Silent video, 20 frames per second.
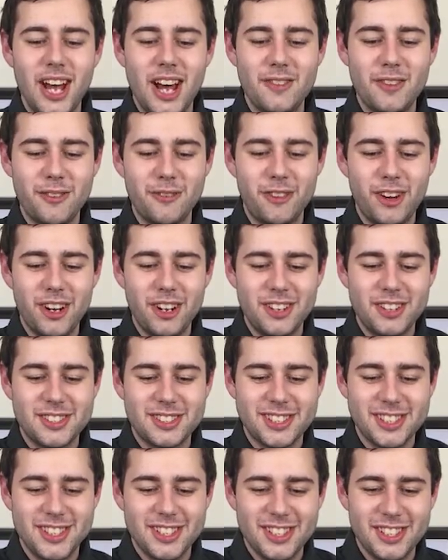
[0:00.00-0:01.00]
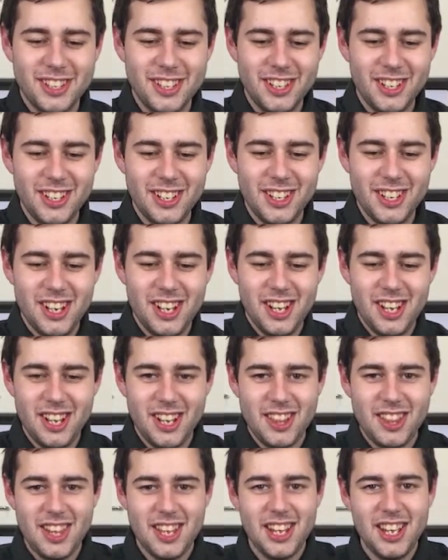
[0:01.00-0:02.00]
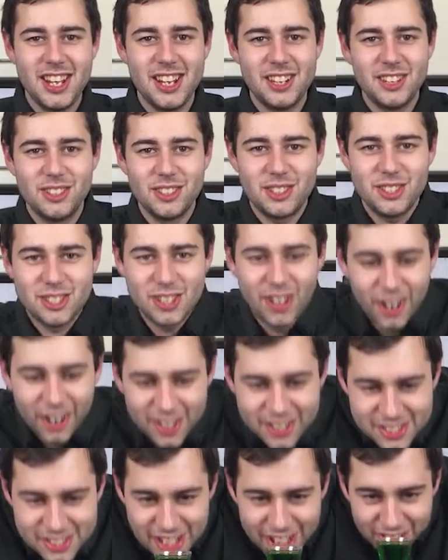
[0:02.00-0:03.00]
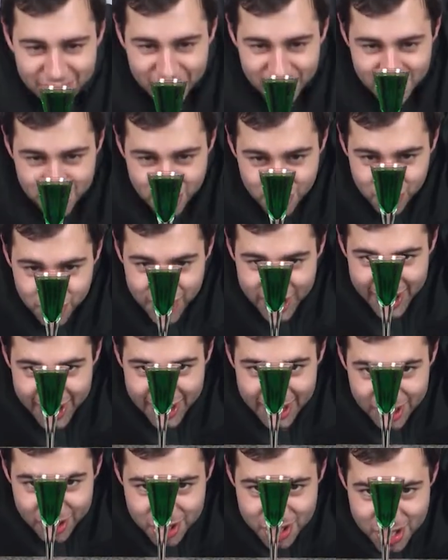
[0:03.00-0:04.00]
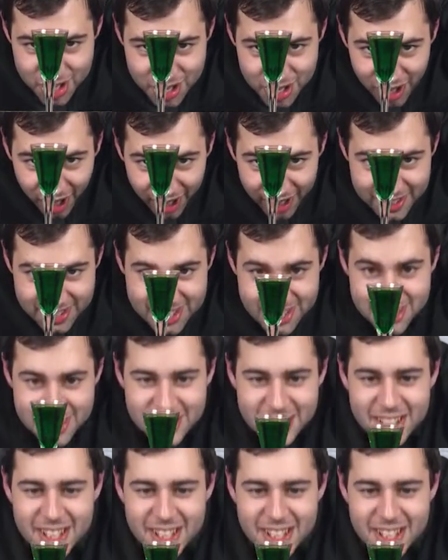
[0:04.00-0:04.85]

you have it folks, the Toxic Green Shot.